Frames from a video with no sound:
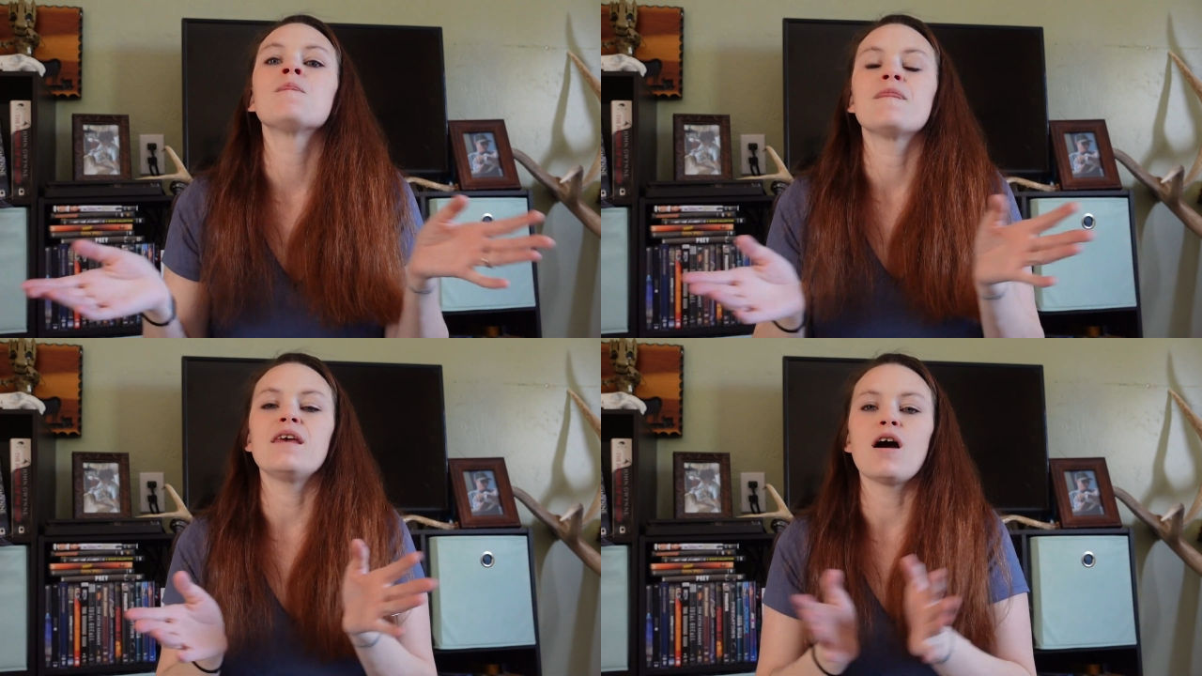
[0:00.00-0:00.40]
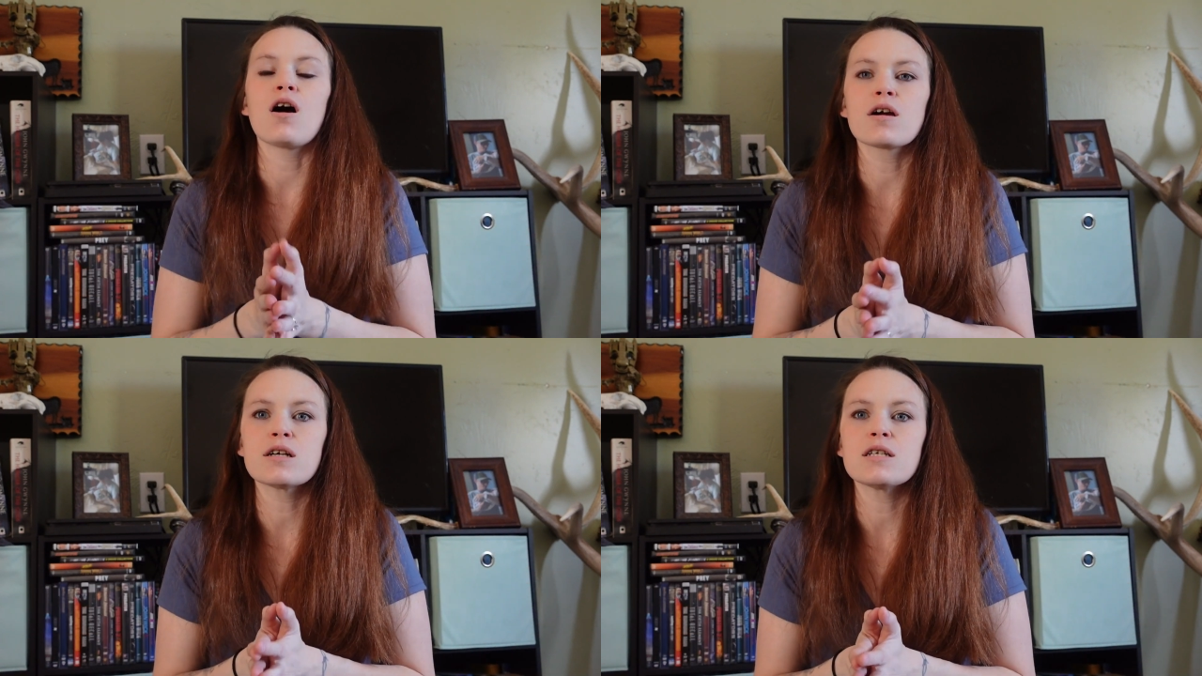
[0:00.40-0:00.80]
The
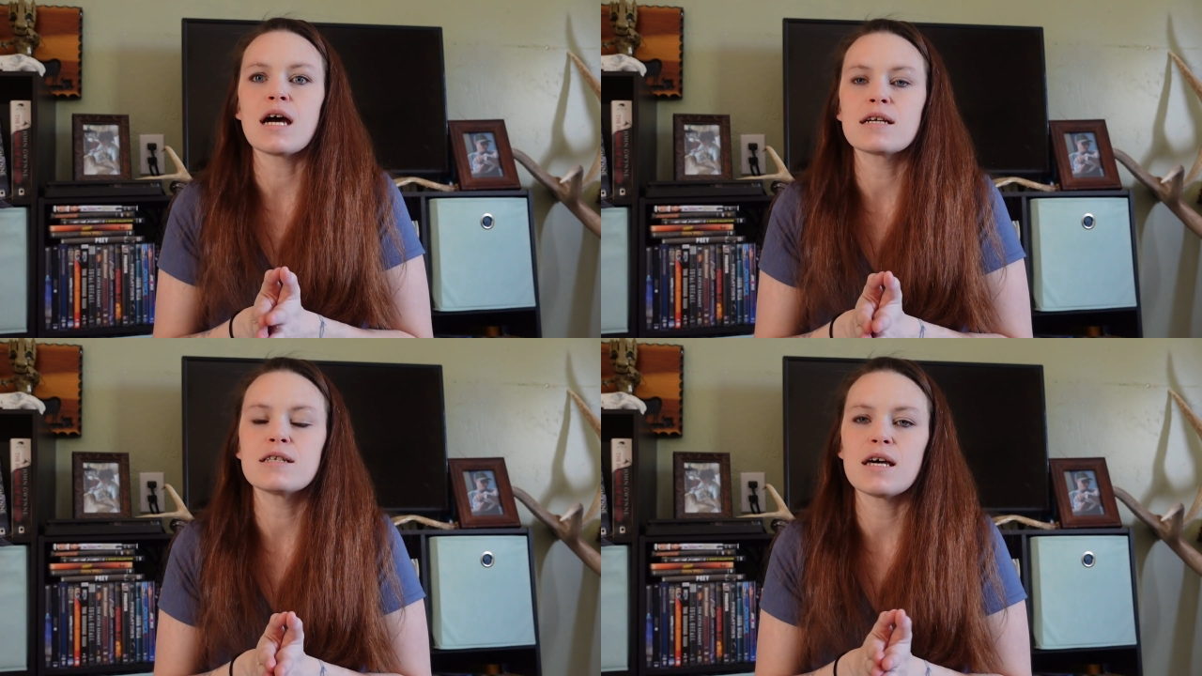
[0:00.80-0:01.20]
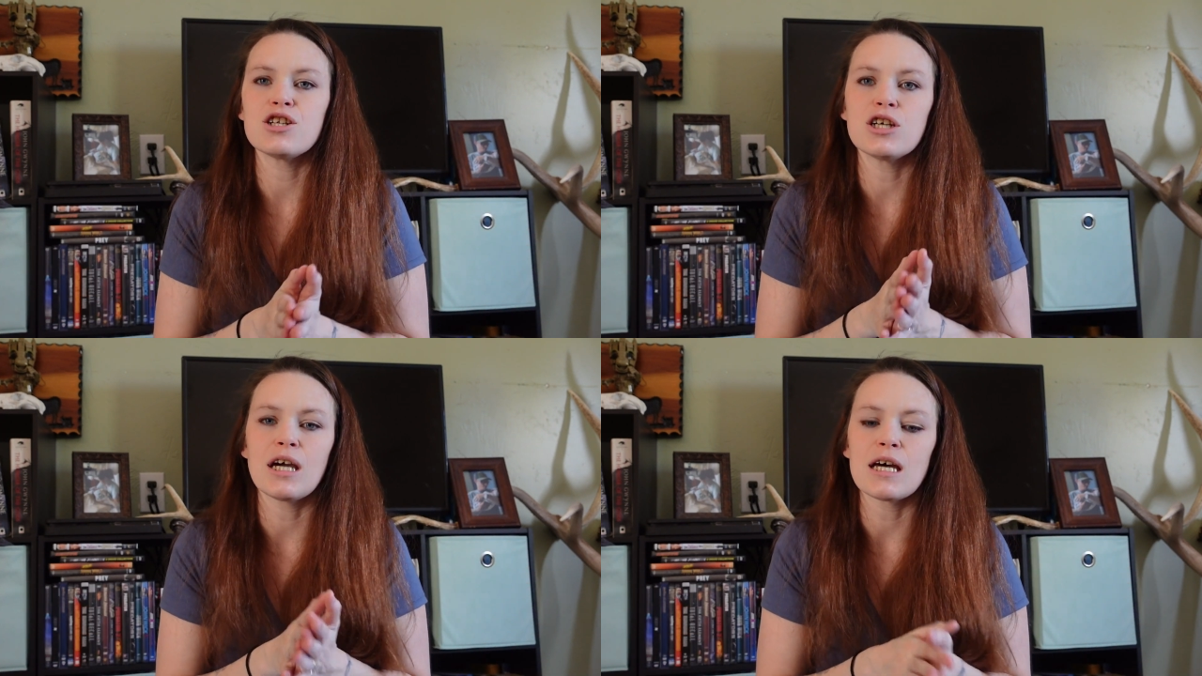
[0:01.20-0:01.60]
architect that
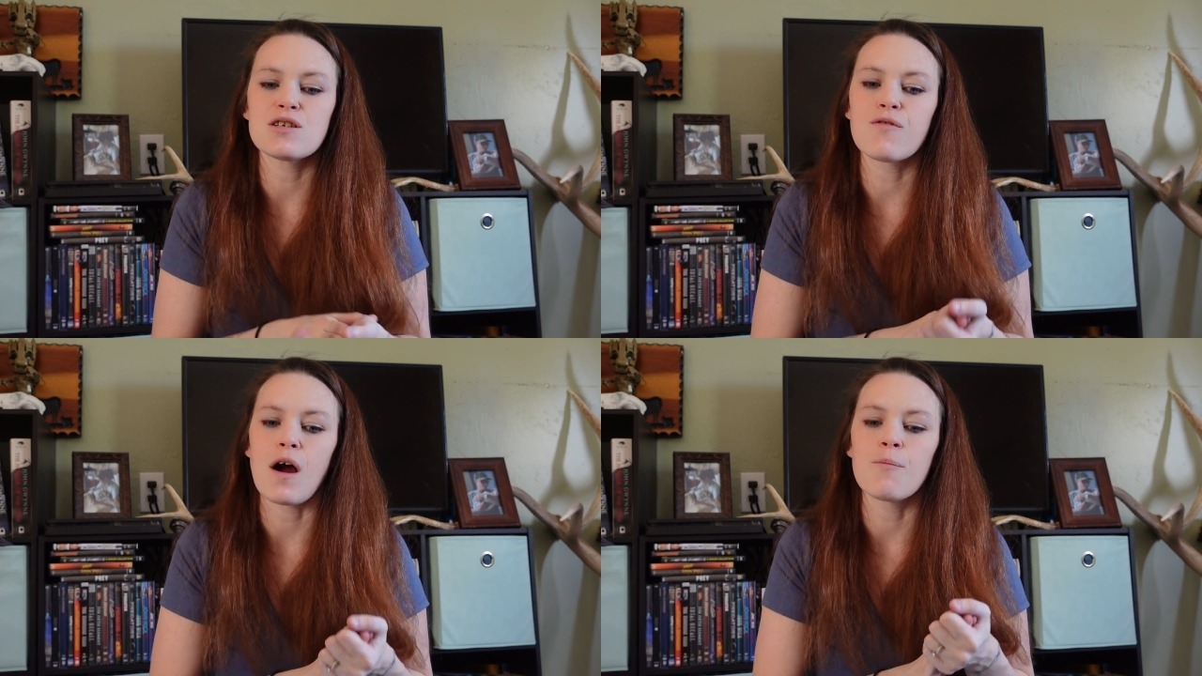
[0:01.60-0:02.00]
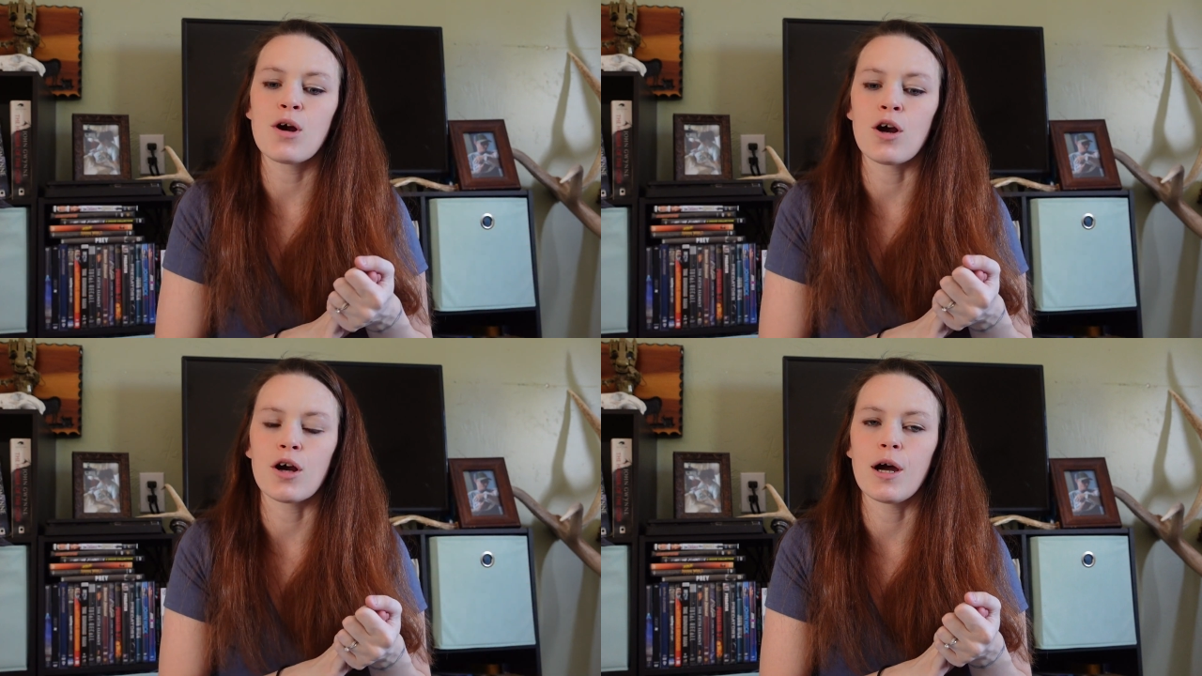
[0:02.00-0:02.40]
she gets from
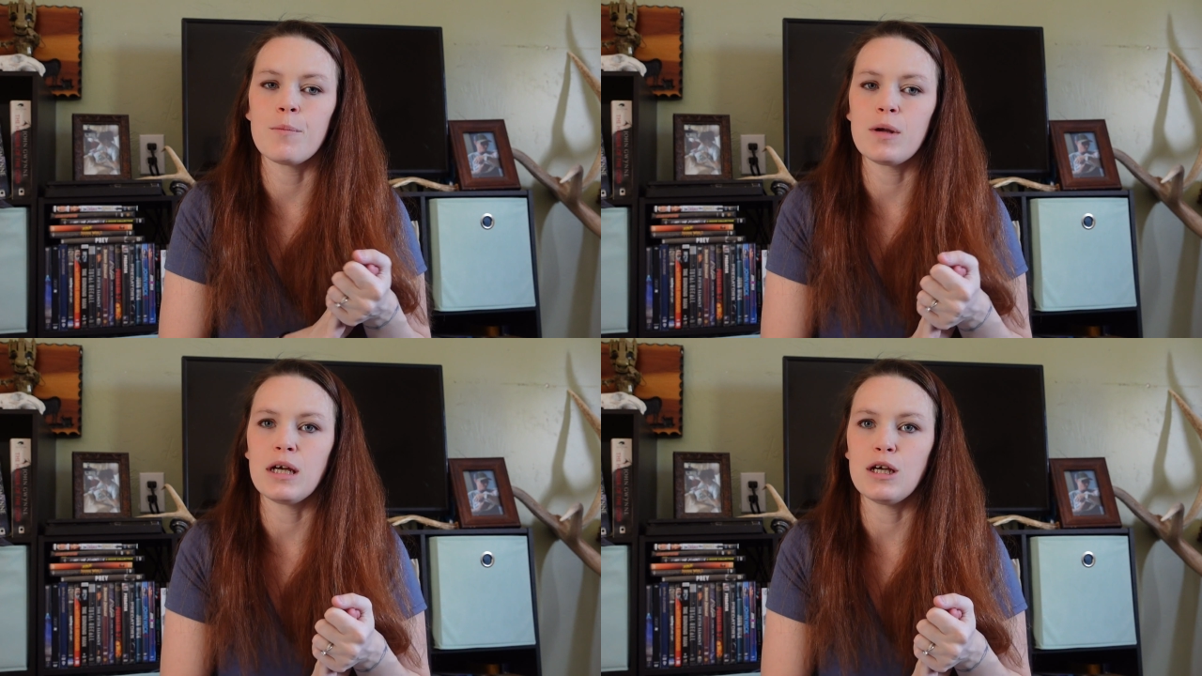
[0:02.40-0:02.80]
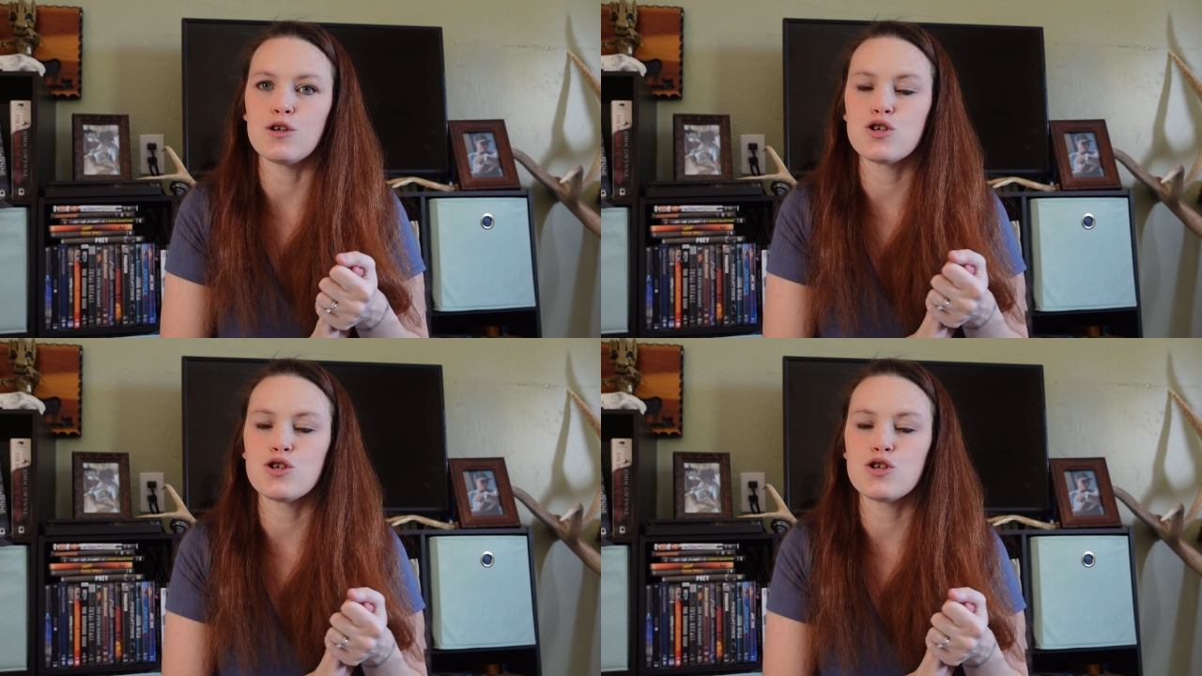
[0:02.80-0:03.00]
her company